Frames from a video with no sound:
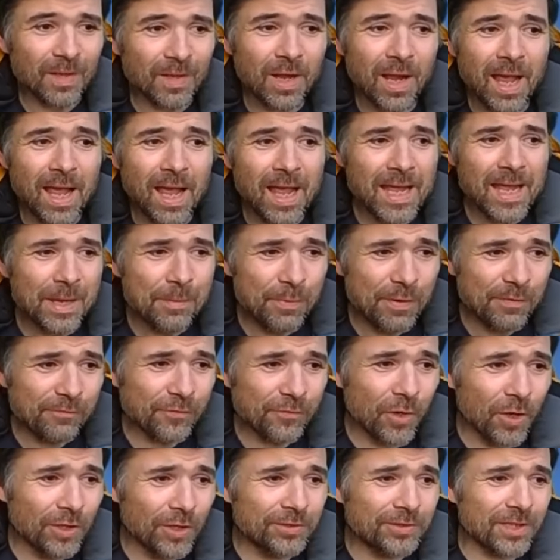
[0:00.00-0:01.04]
Hey, we've
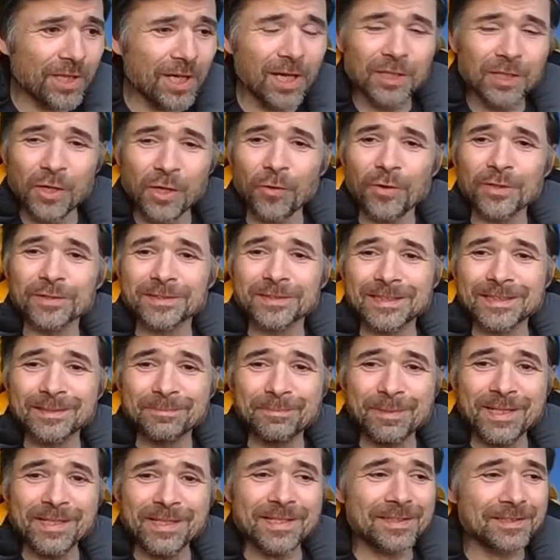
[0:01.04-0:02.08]
got Lawrence
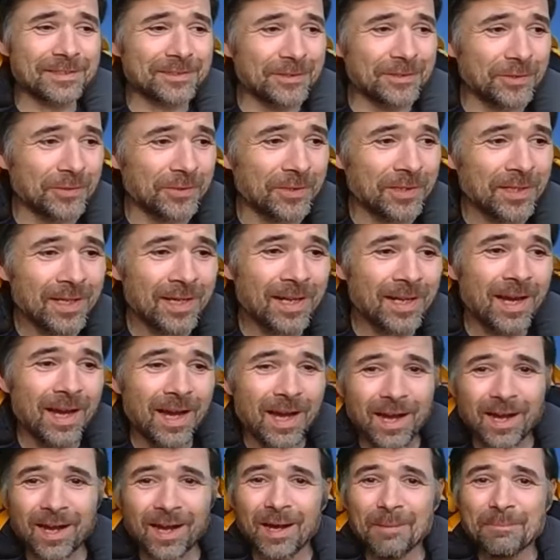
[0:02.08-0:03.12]
Intermediate School,
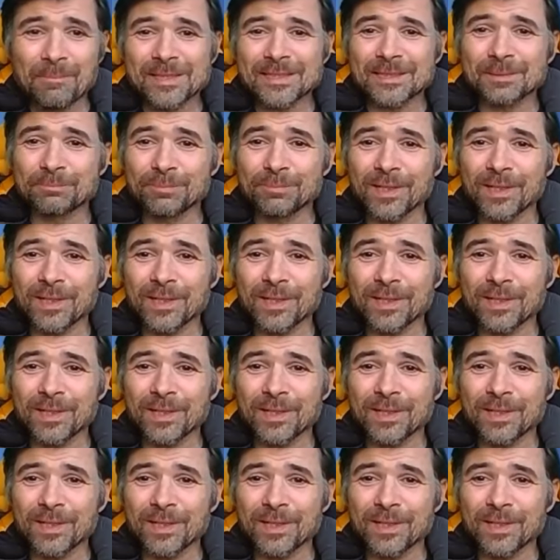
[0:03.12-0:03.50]
Mr.